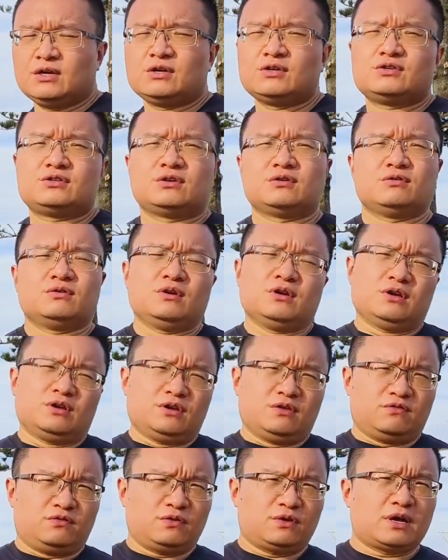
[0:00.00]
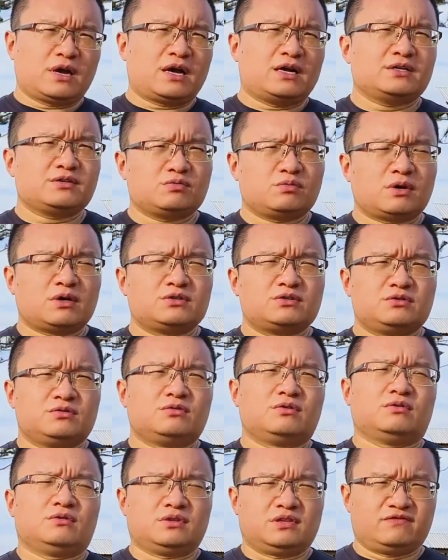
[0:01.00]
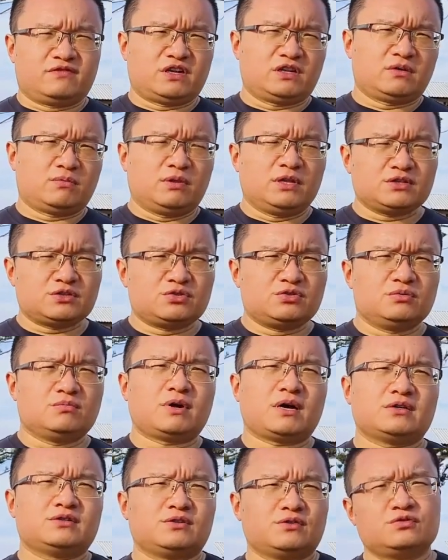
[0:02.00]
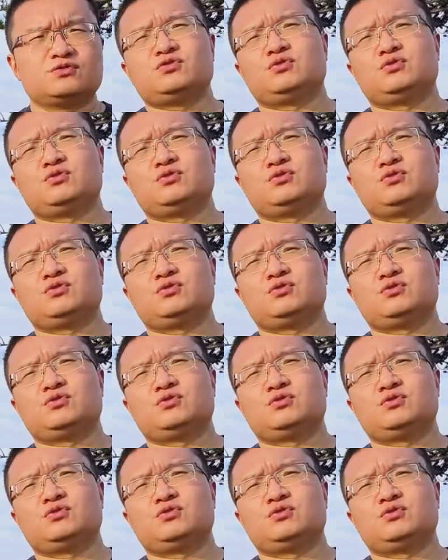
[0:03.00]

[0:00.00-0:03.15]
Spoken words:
So if you guys want to develop these two muscles,